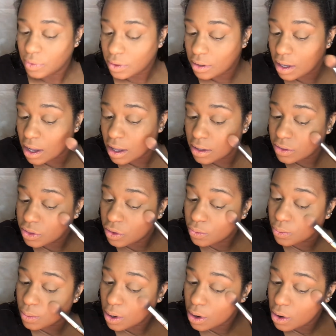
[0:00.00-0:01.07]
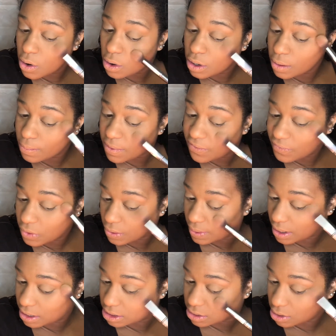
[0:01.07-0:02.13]
Yeah, the road before we
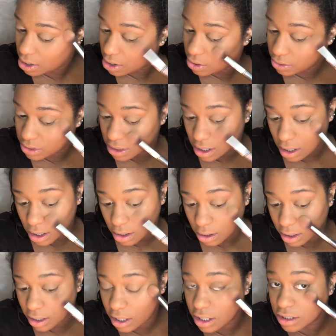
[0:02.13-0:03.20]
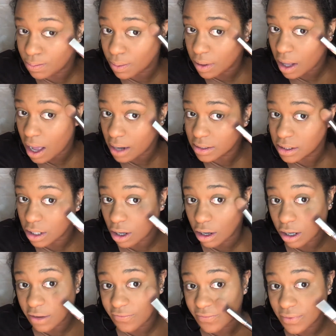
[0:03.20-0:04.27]
get to our hotel is blocked
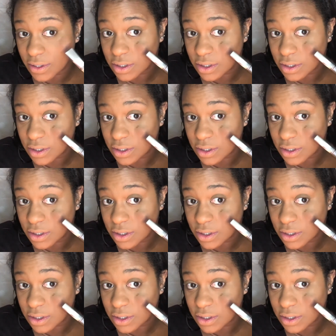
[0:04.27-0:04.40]
off.